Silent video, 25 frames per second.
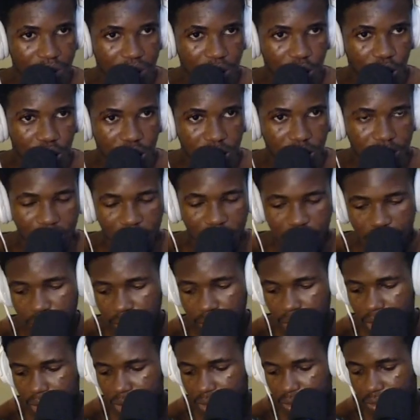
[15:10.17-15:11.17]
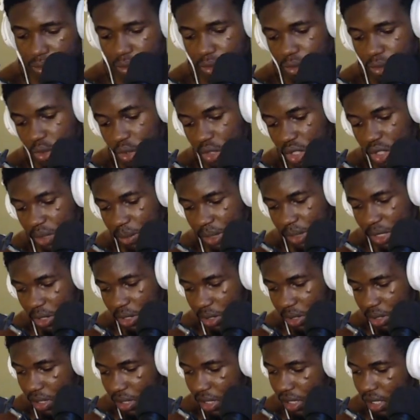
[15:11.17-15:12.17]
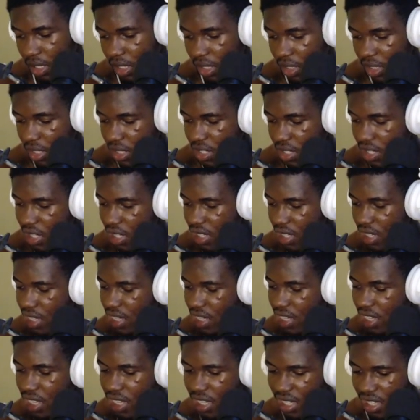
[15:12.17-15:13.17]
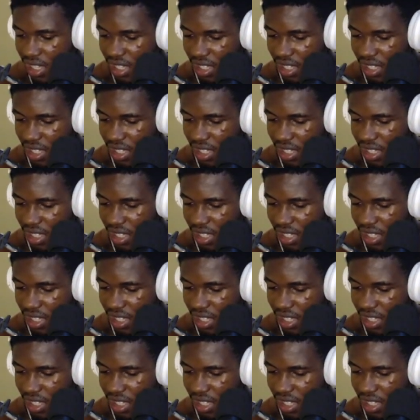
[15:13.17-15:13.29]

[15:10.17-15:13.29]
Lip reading: G major to C major. E.